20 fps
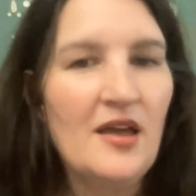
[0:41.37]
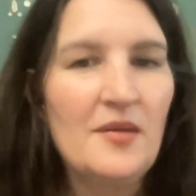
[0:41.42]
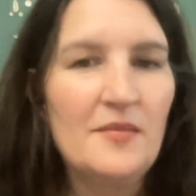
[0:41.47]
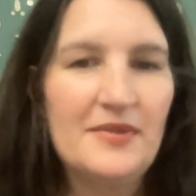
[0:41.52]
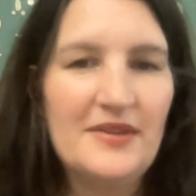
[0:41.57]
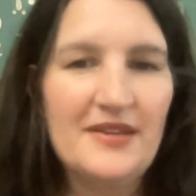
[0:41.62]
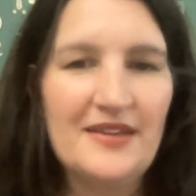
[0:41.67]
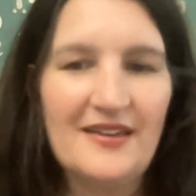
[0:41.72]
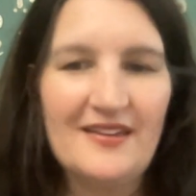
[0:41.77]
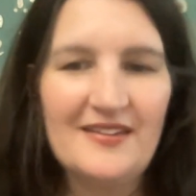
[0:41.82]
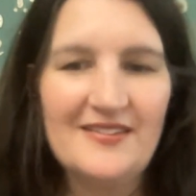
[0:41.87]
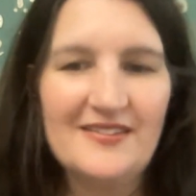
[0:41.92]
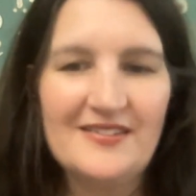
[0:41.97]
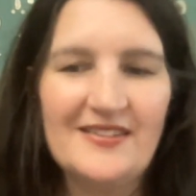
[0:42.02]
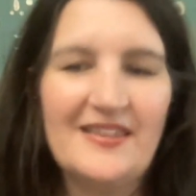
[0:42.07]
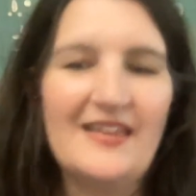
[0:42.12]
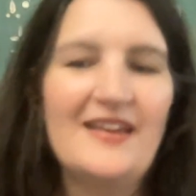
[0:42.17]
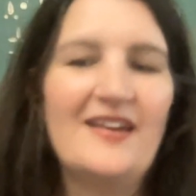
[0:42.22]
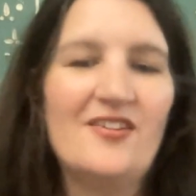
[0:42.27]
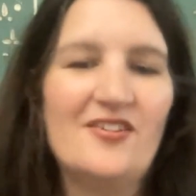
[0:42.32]
because
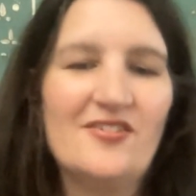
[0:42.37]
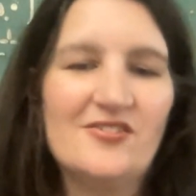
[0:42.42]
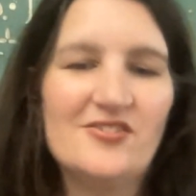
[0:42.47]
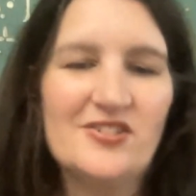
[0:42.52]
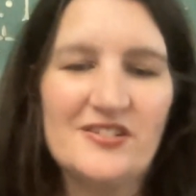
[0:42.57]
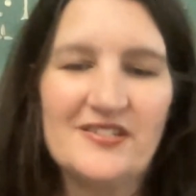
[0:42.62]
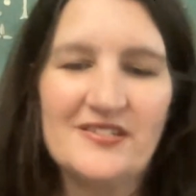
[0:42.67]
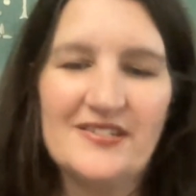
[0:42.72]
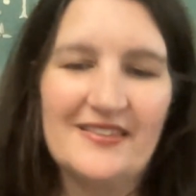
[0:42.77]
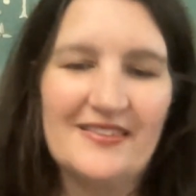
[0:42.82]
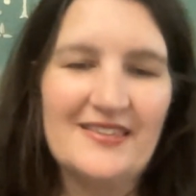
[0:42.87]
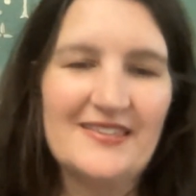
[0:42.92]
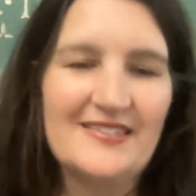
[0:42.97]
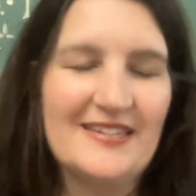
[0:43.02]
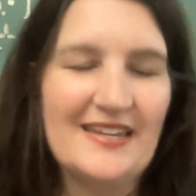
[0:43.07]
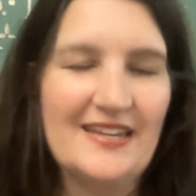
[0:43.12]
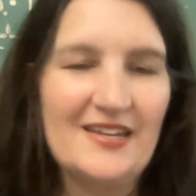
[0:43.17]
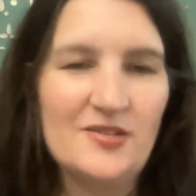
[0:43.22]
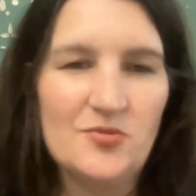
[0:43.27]
they're just at the stage